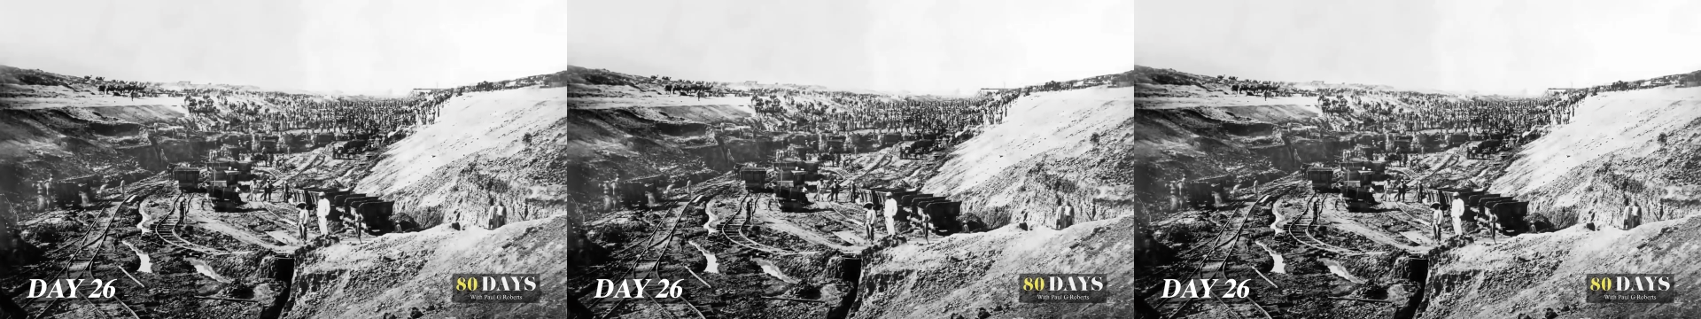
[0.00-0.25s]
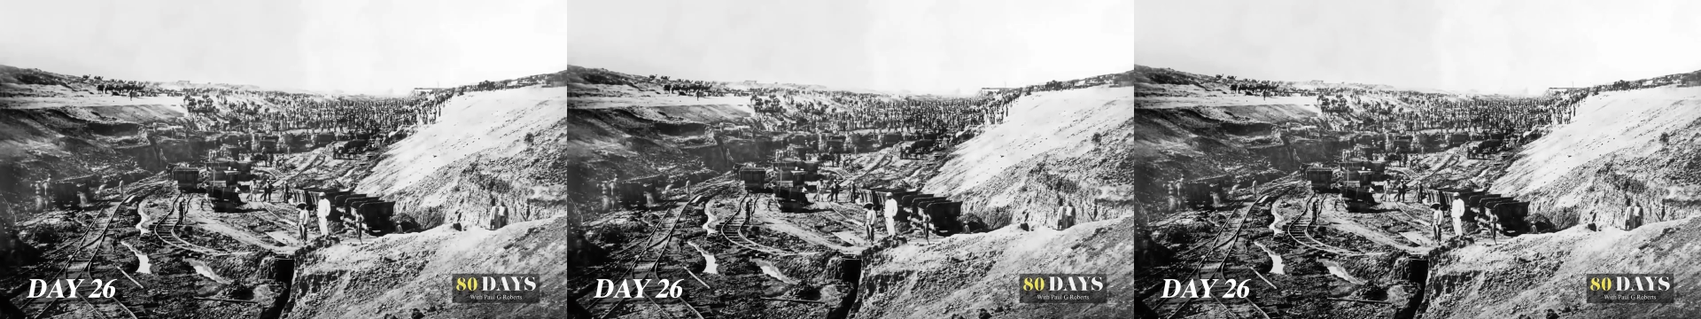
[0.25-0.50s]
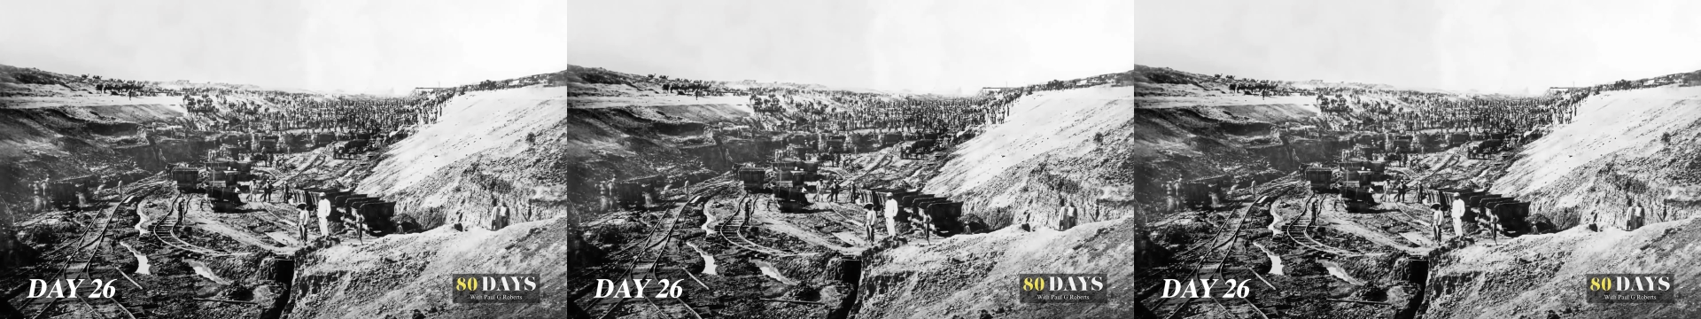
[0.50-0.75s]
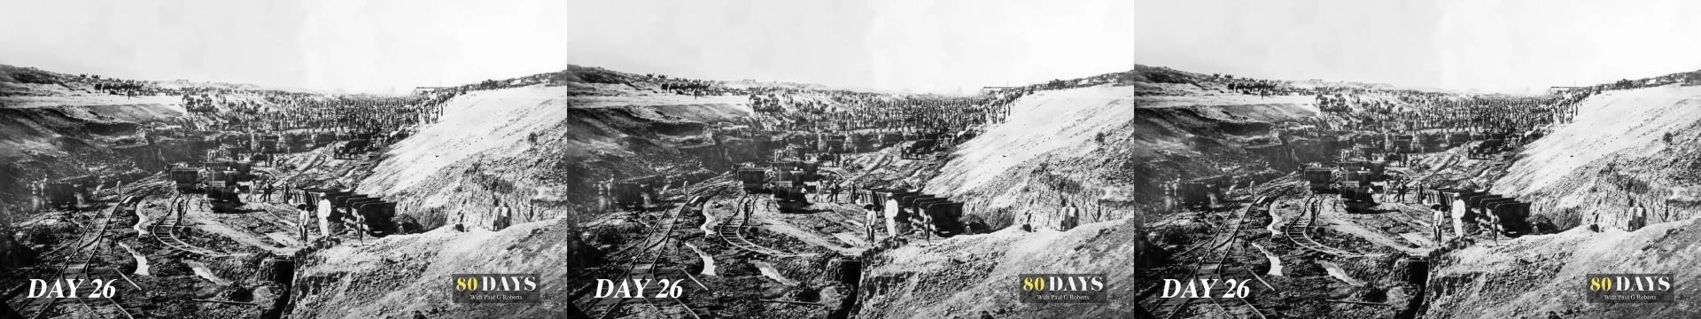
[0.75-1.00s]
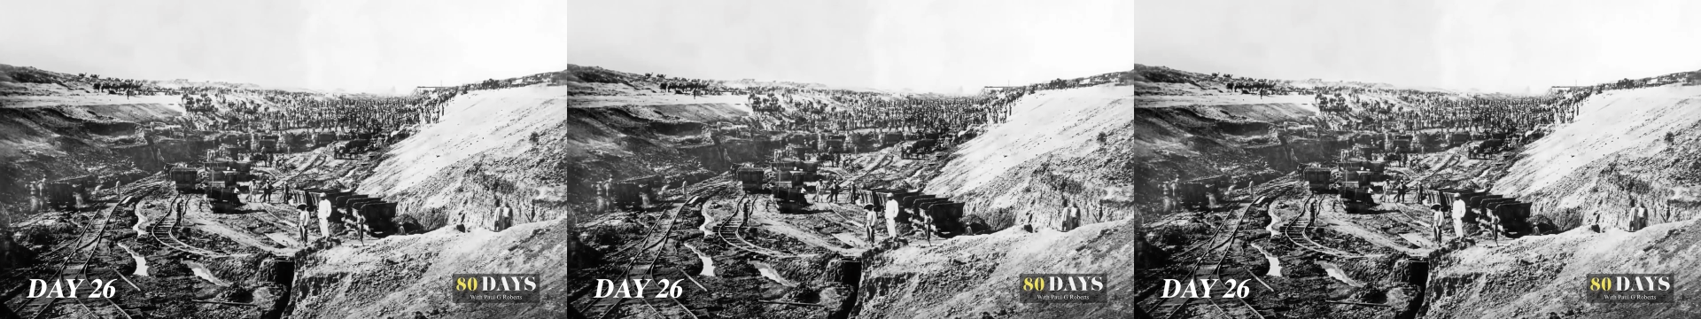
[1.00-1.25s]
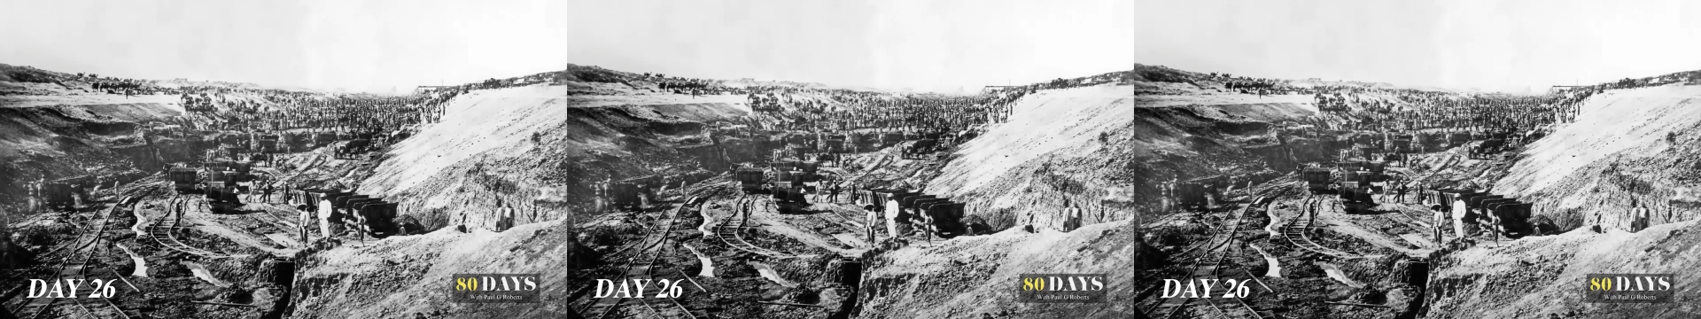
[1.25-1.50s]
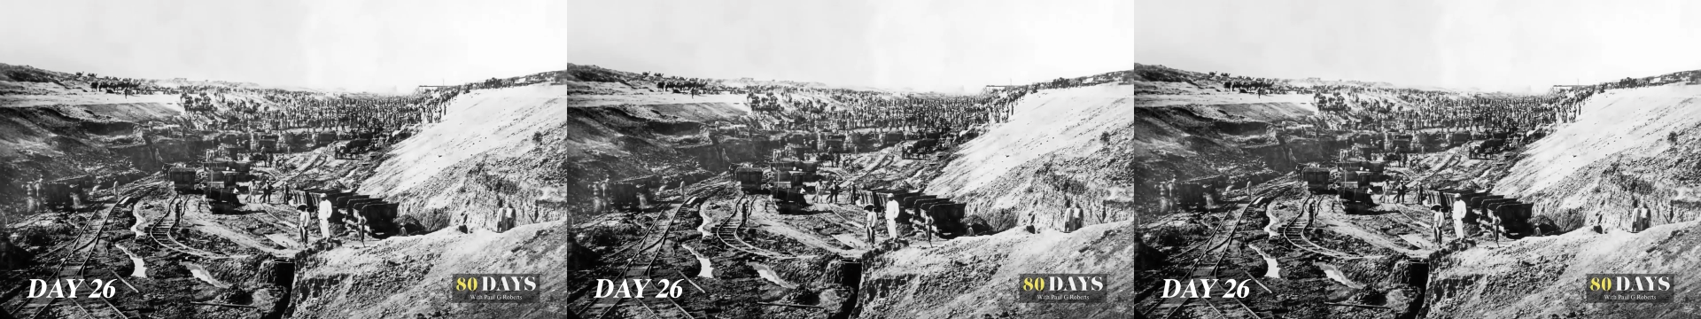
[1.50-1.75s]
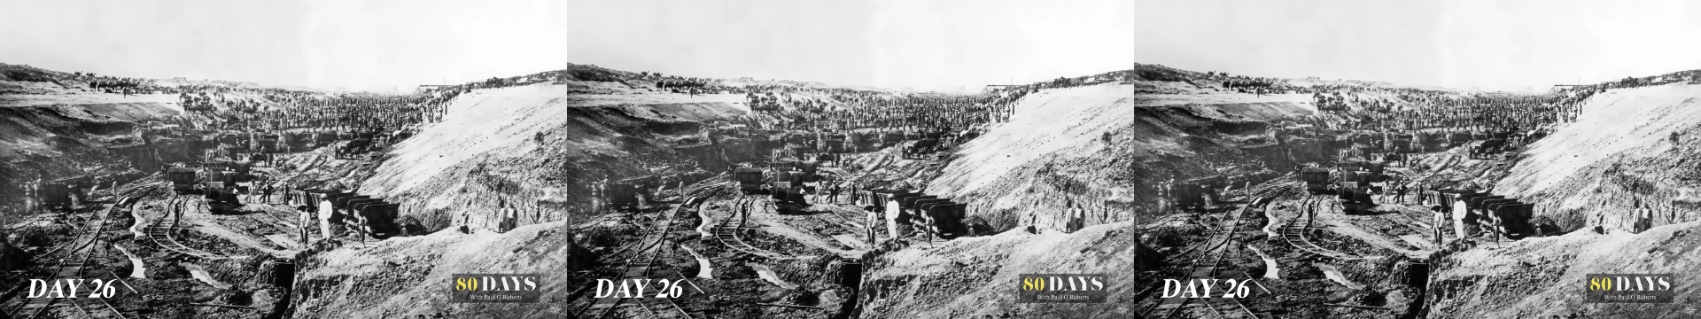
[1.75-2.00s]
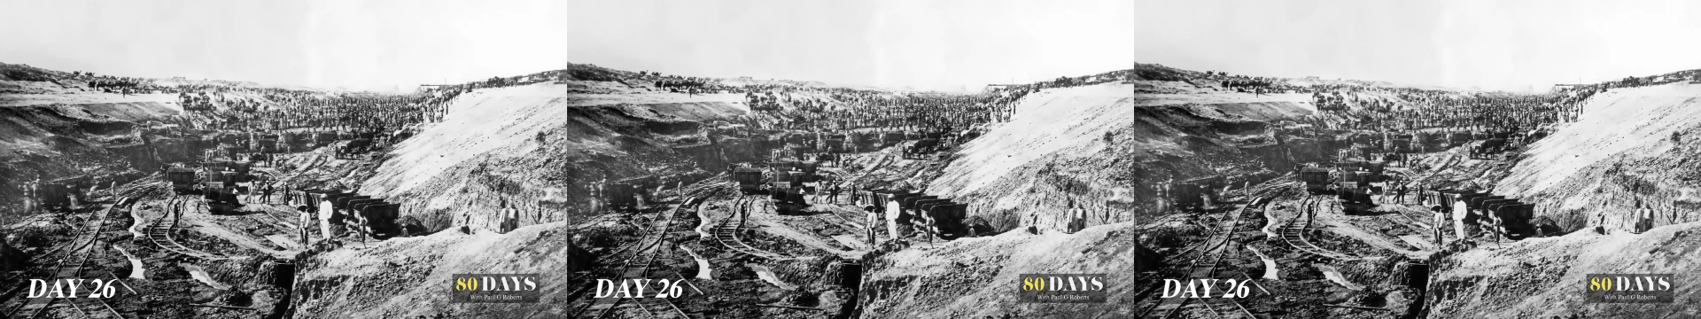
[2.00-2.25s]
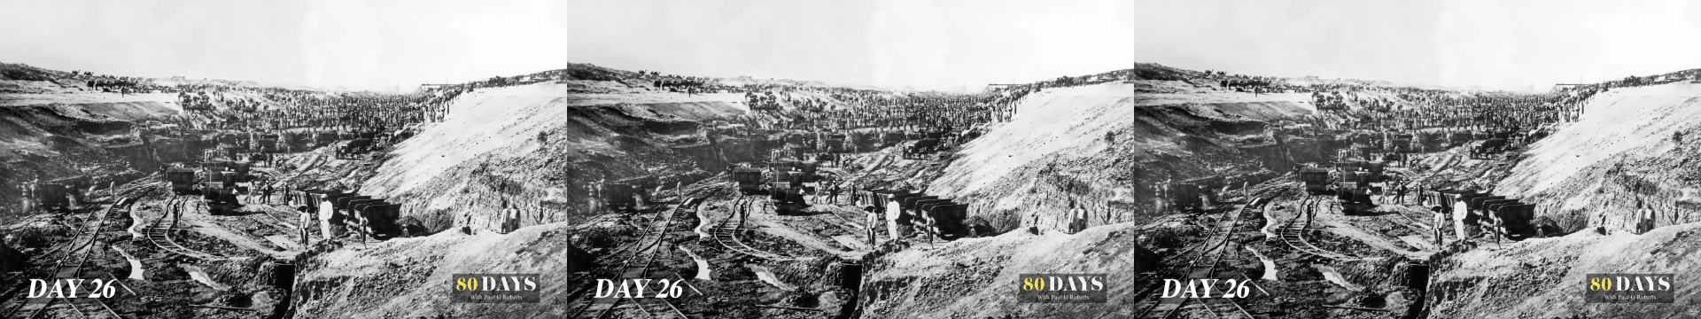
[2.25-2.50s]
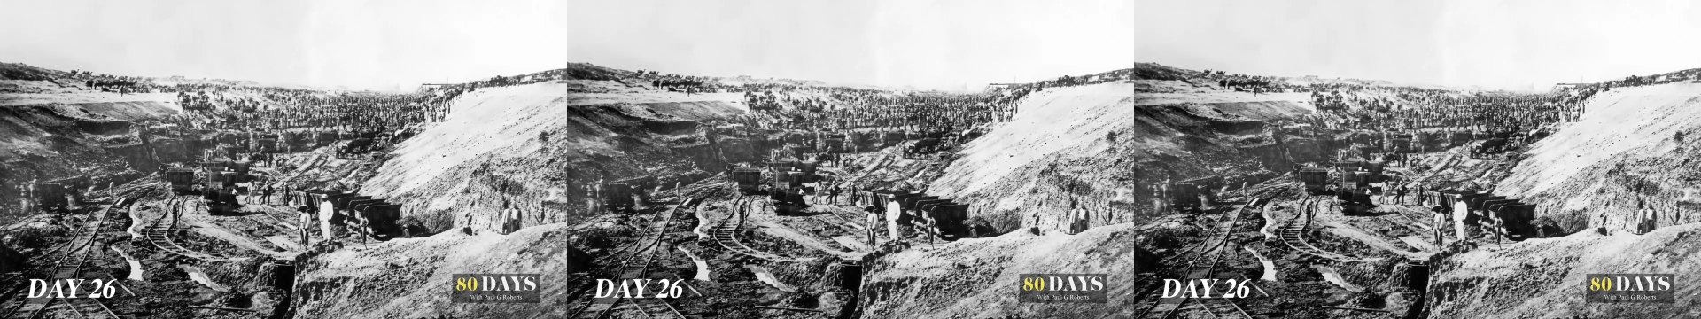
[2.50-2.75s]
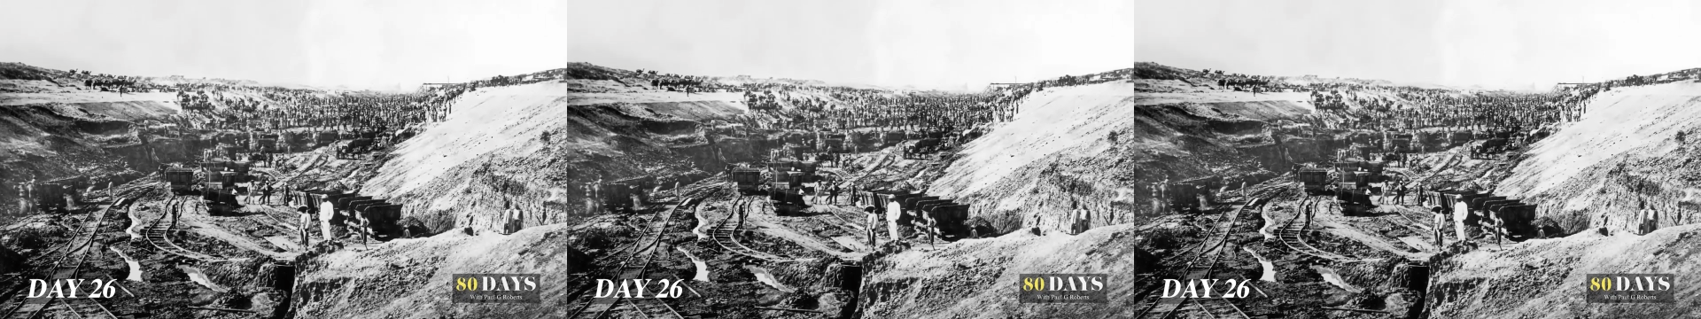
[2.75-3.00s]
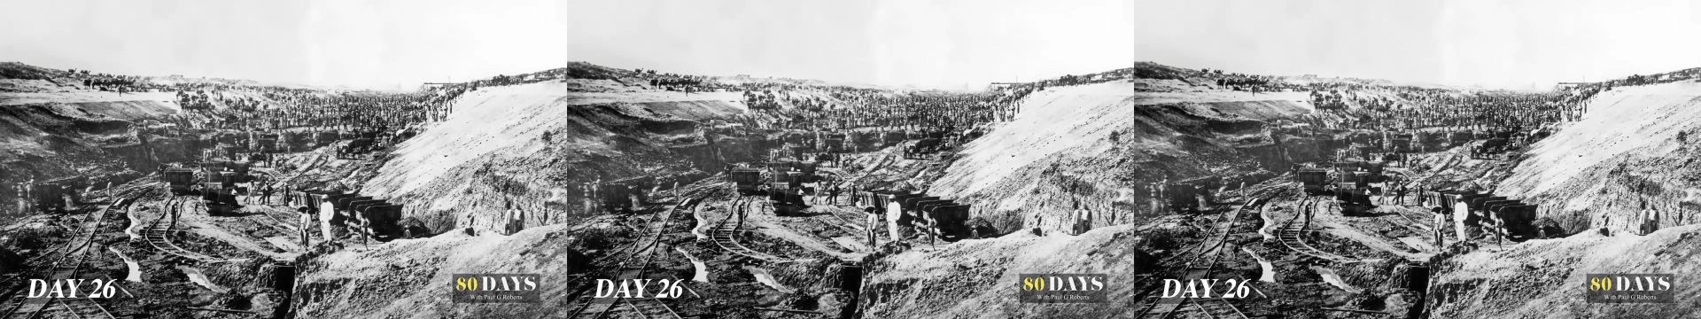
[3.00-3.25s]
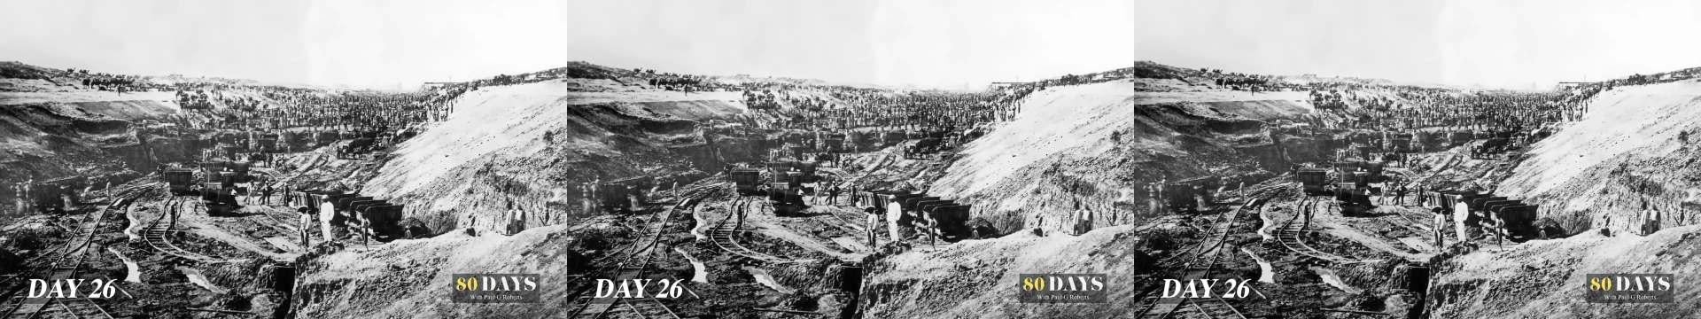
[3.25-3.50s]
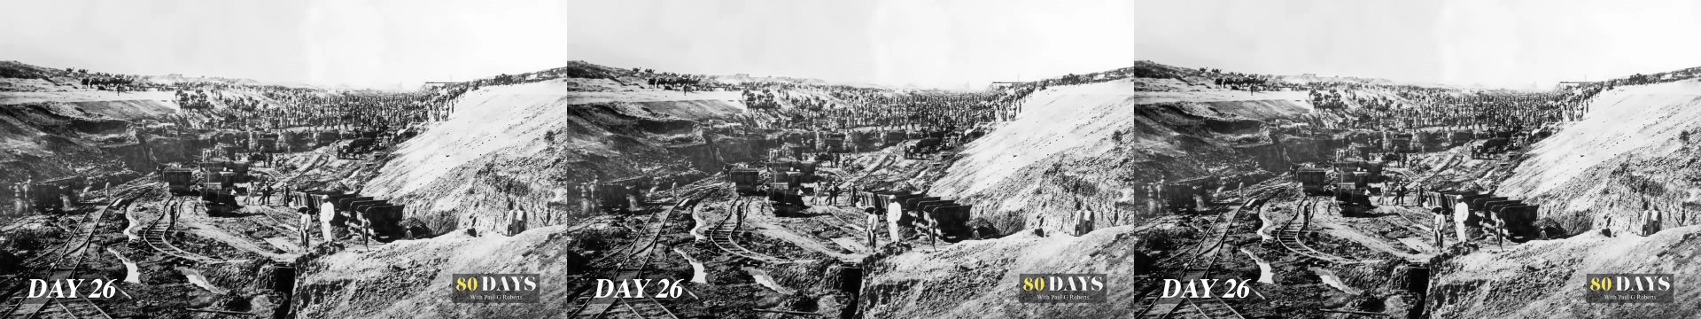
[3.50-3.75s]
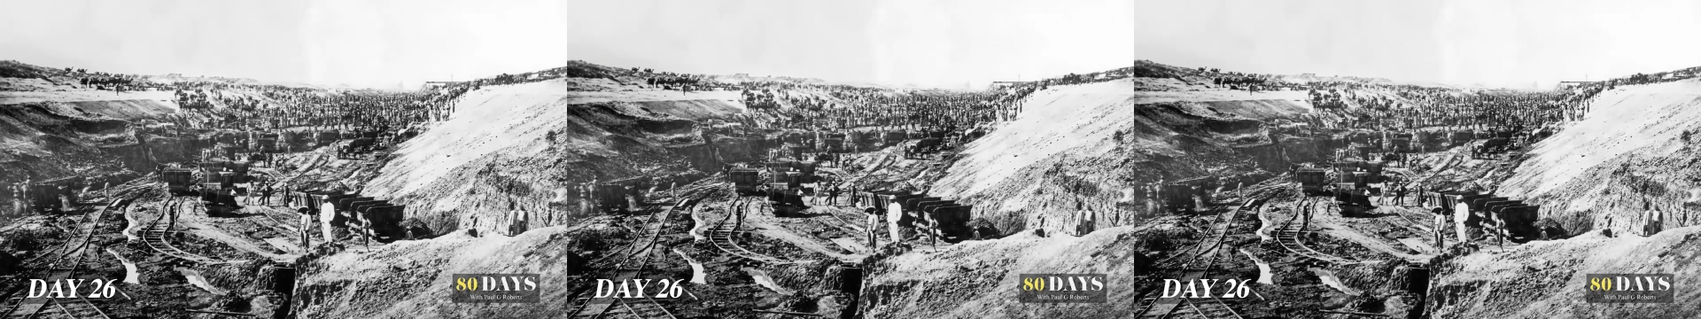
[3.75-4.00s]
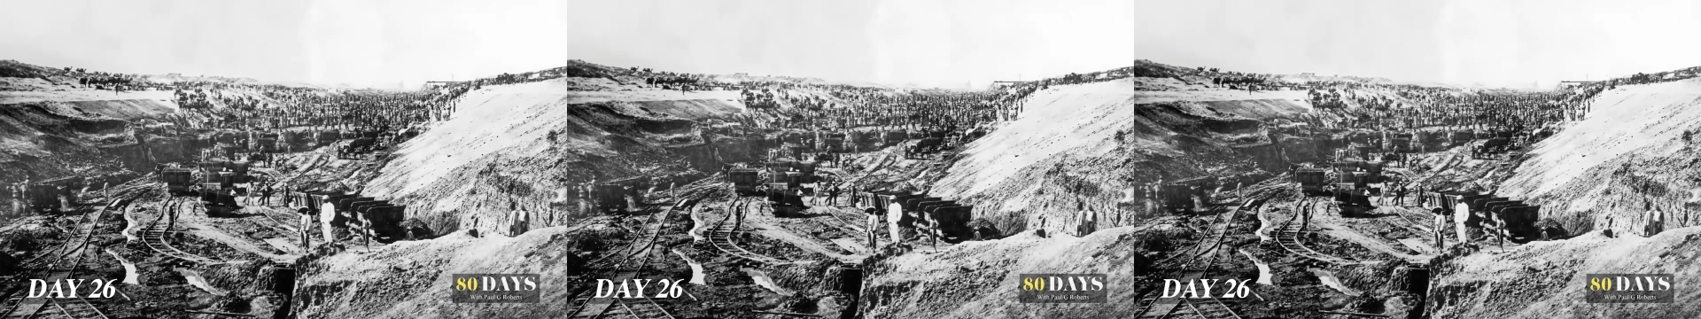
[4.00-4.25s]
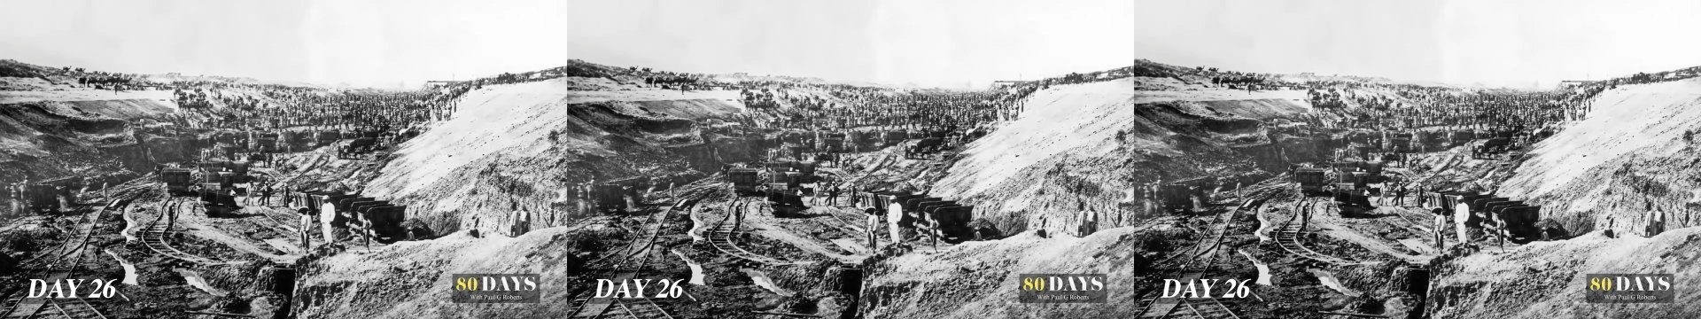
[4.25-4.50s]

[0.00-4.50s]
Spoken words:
(no speaker visible)